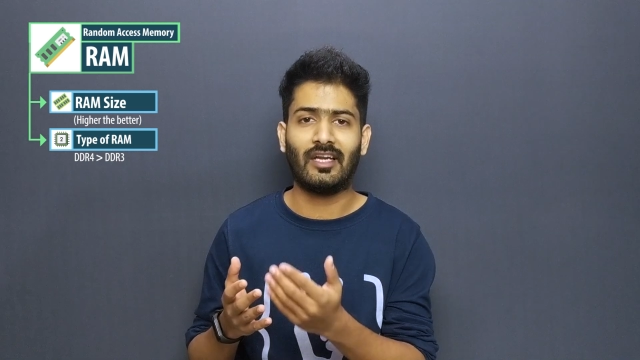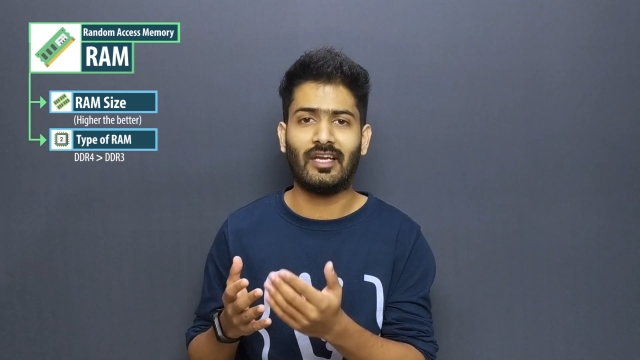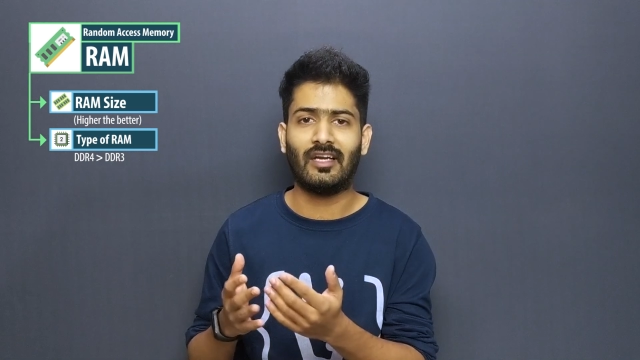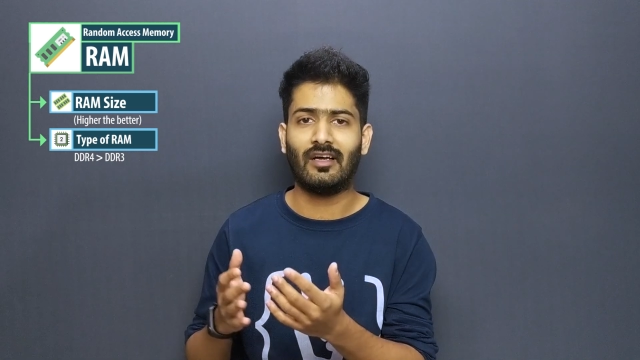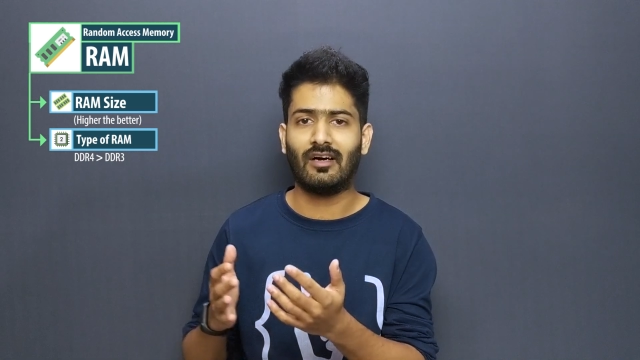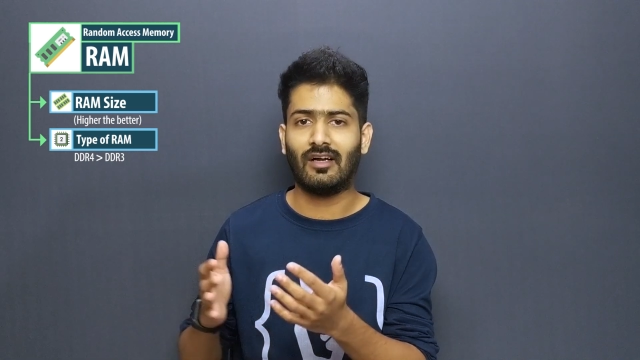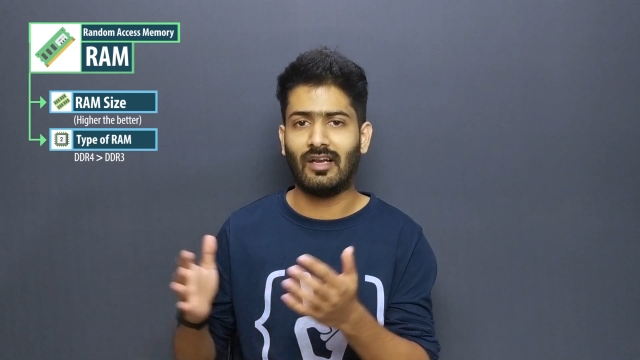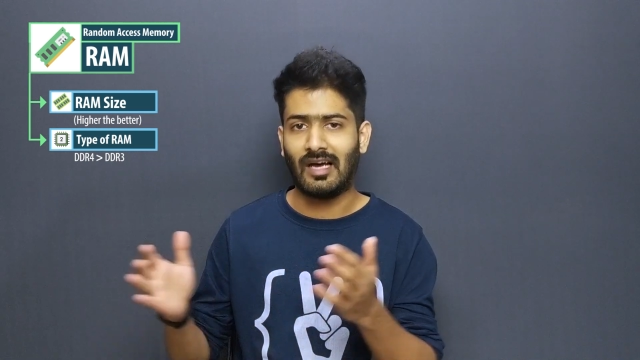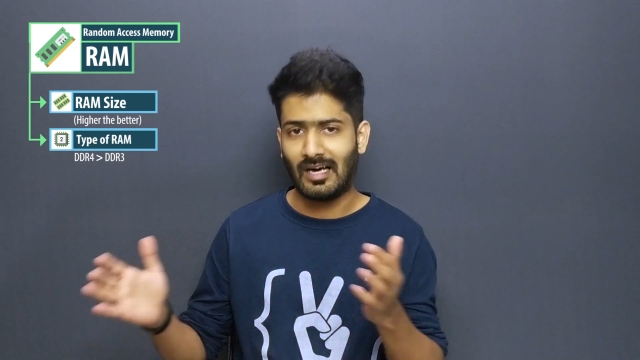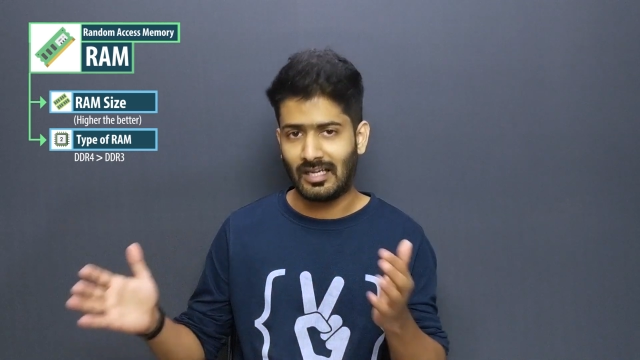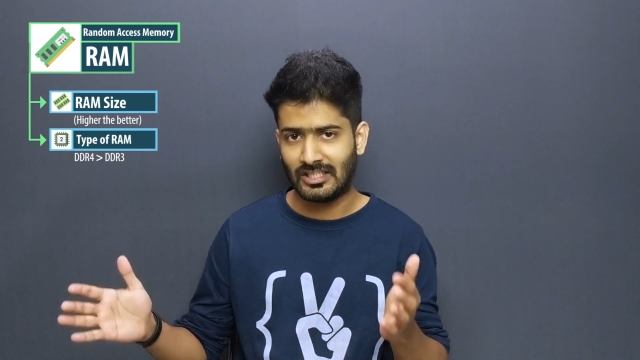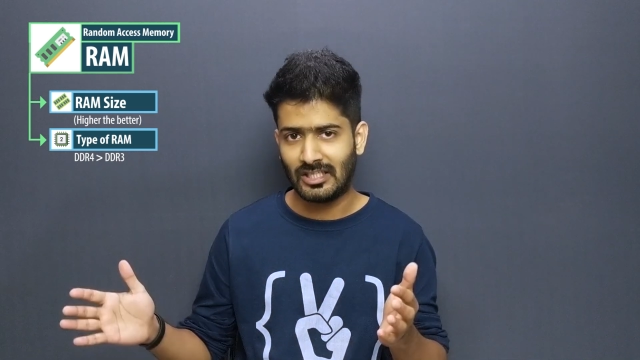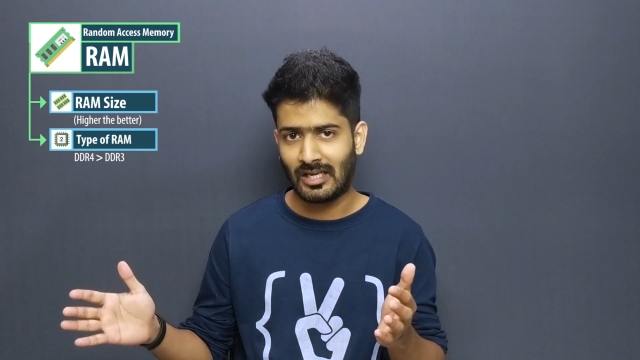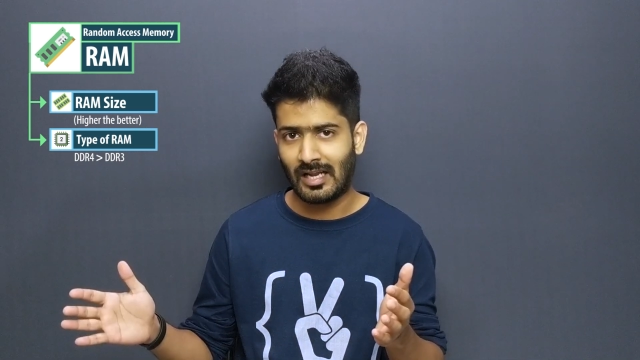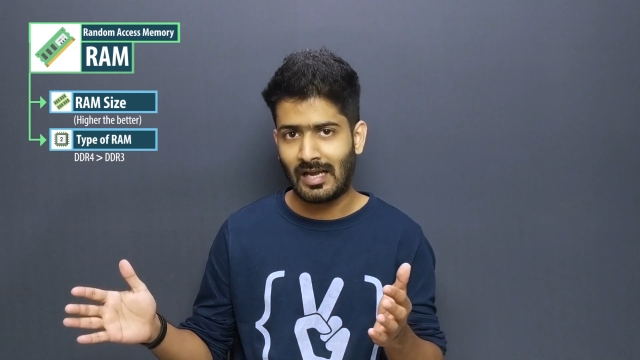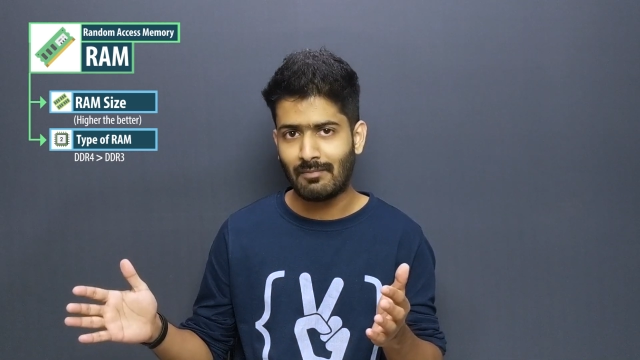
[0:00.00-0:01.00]
need a
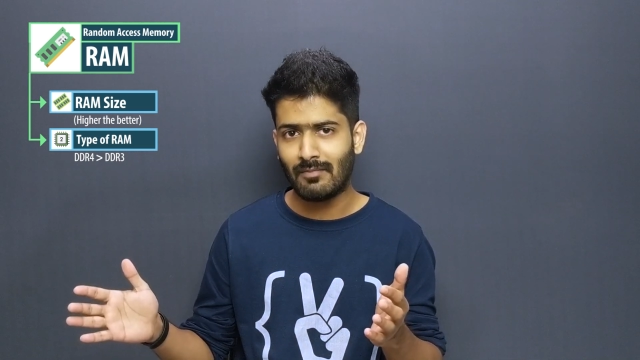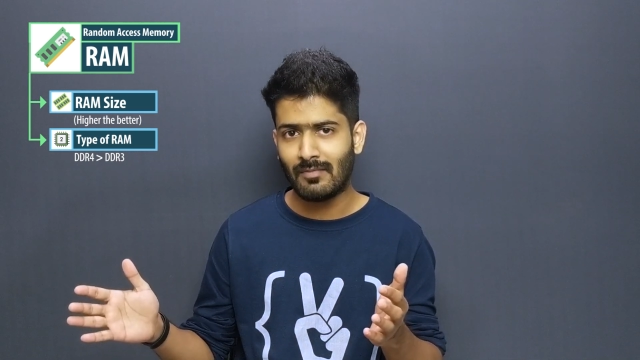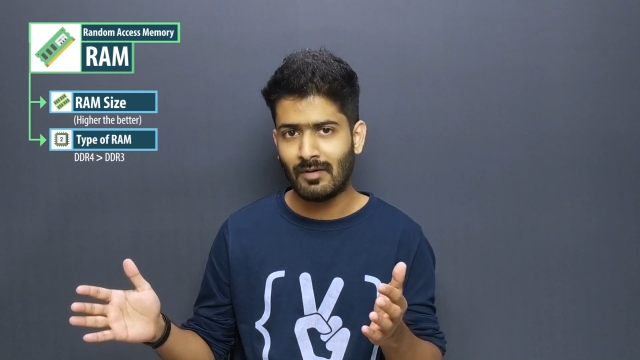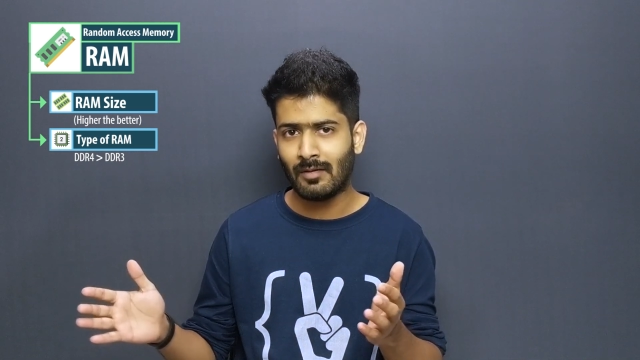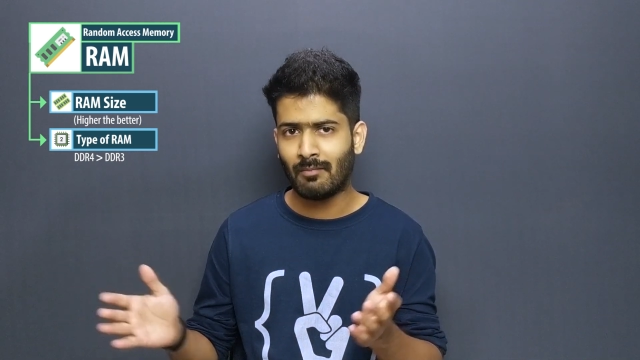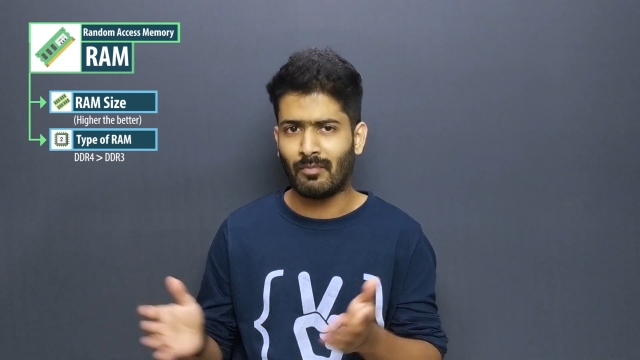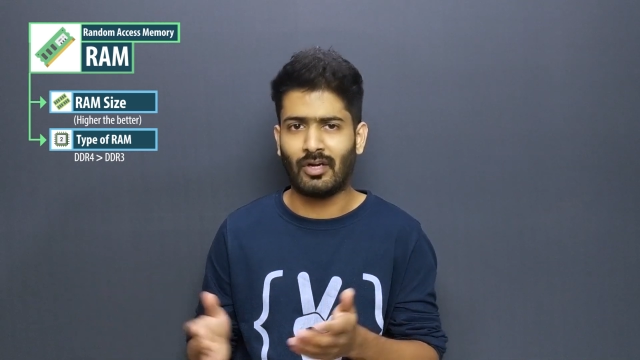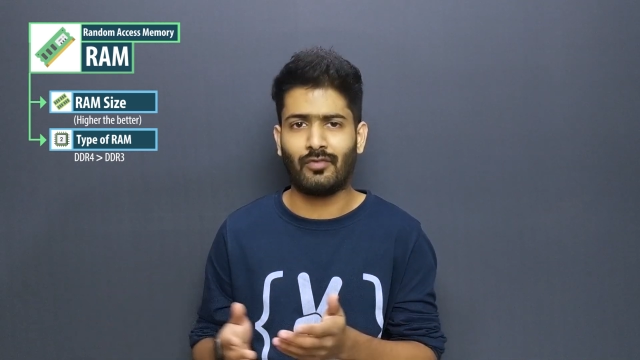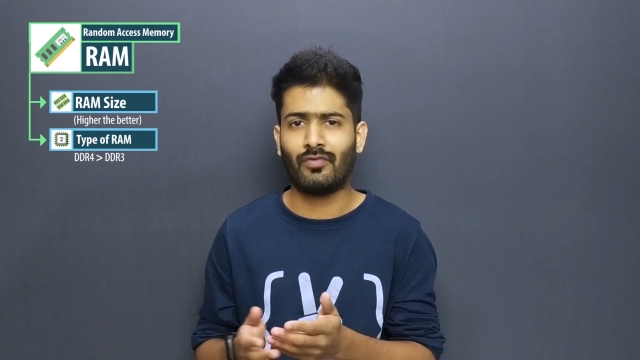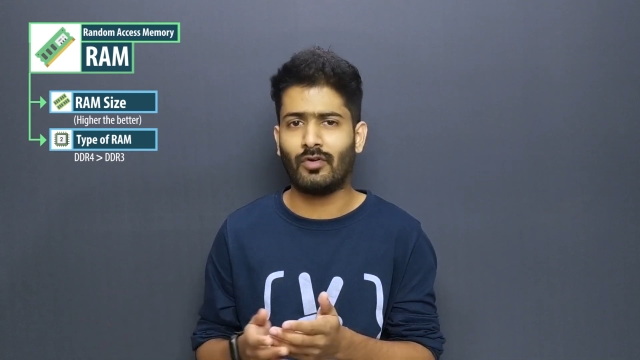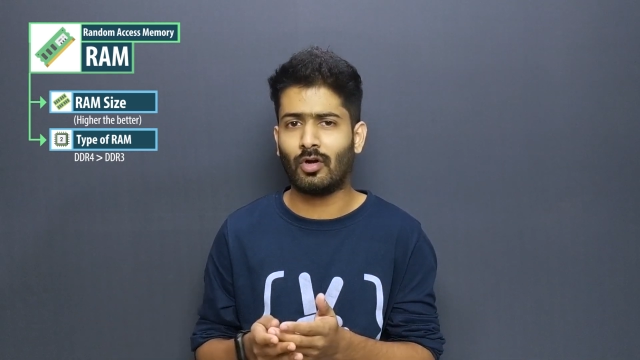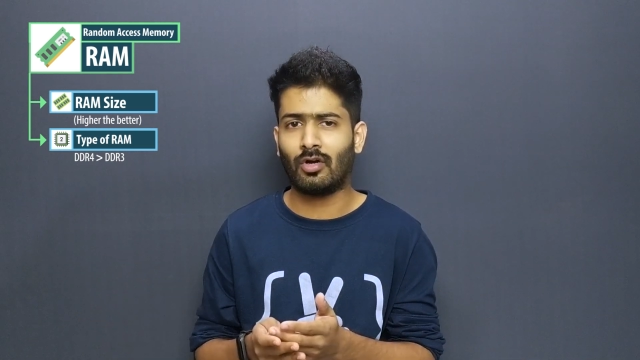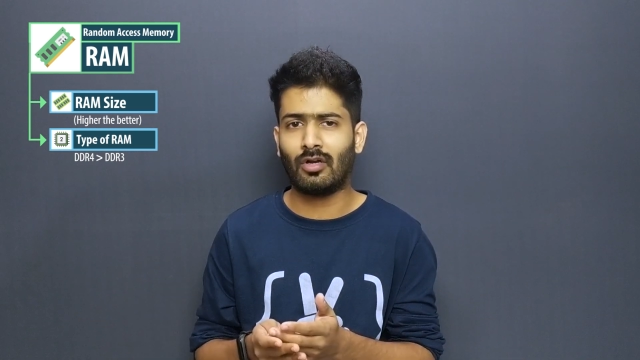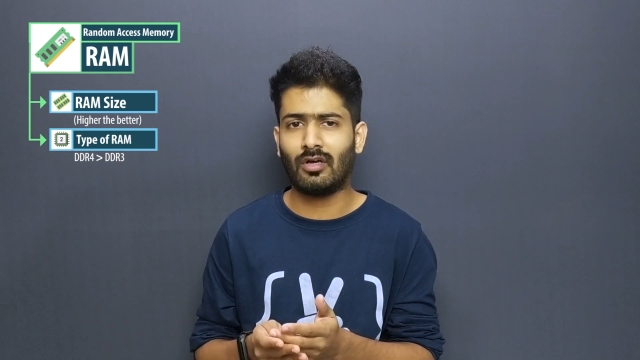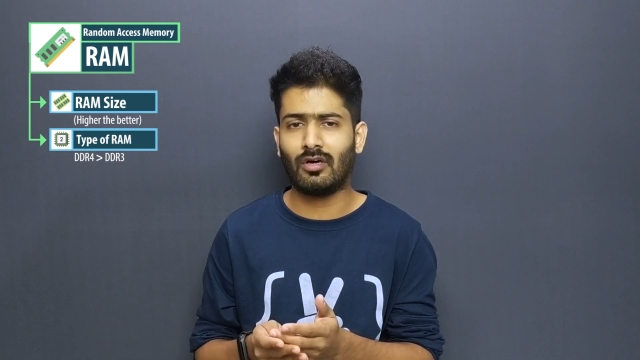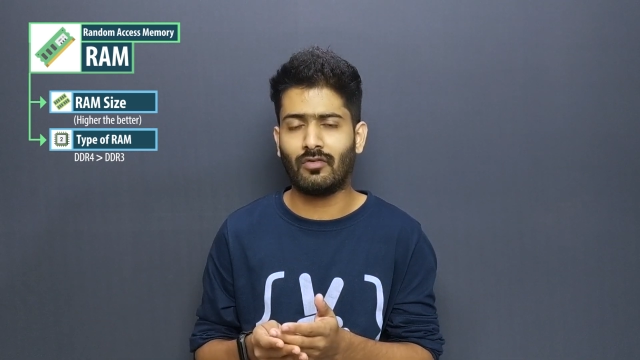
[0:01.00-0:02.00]
larger RAM. But if you're
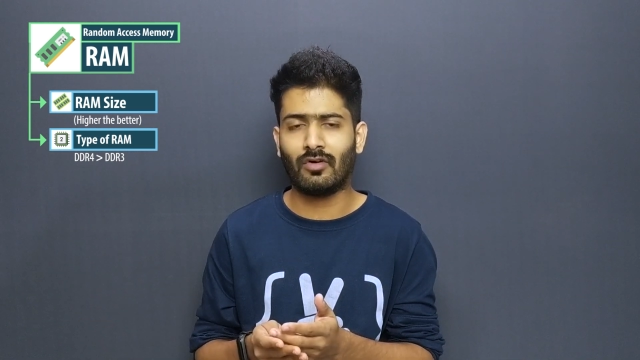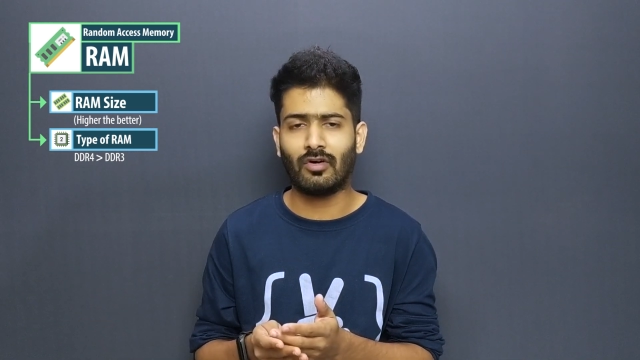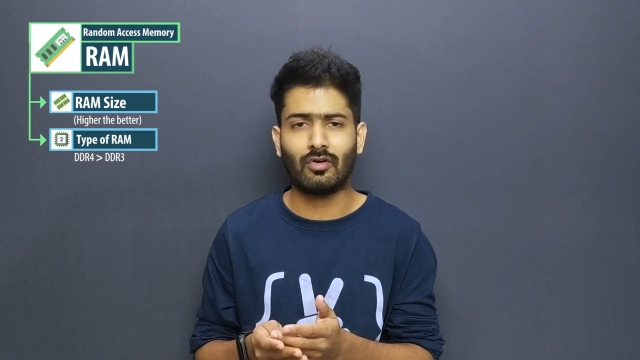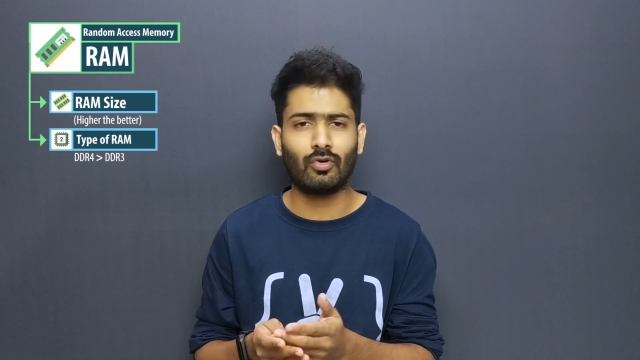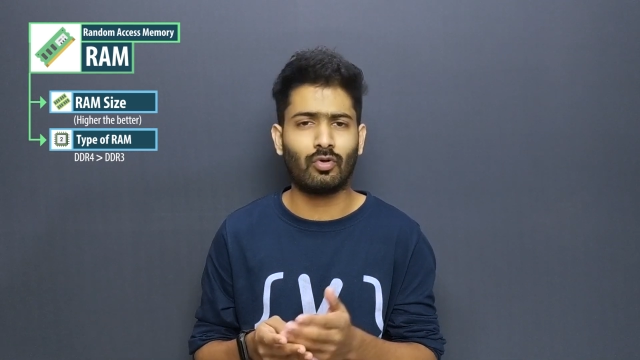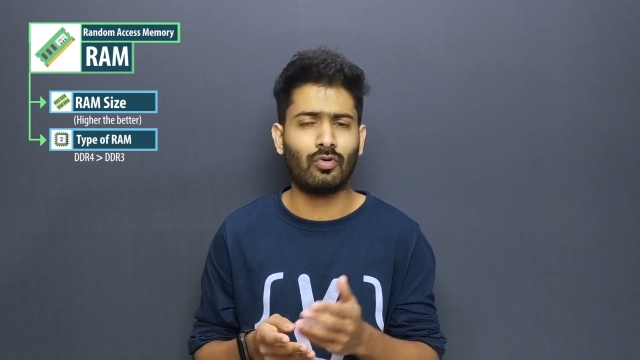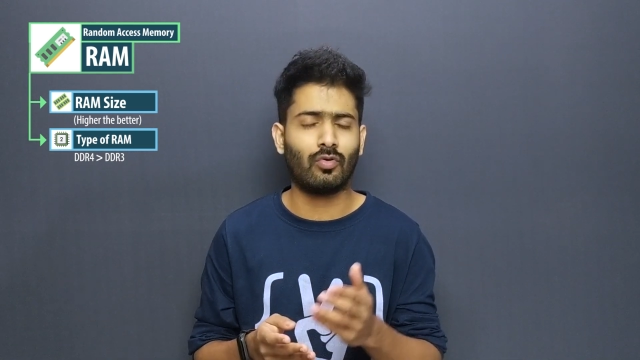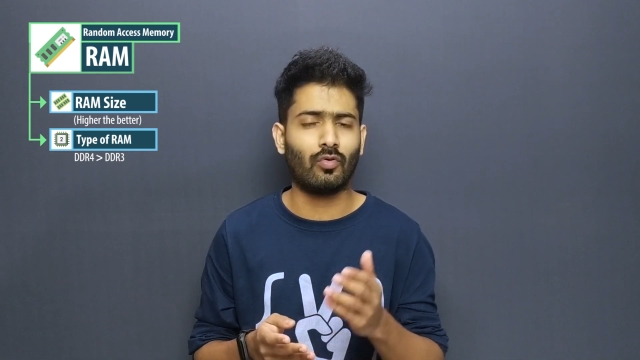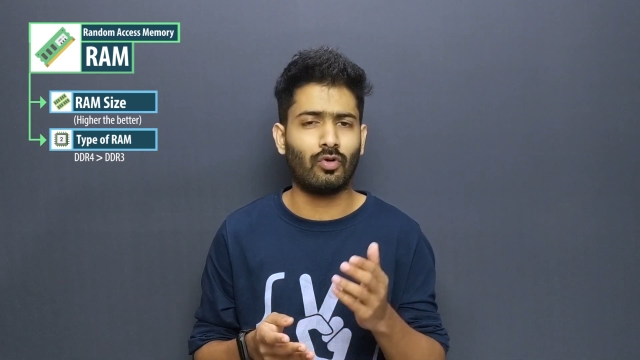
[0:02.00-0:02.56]
going to work on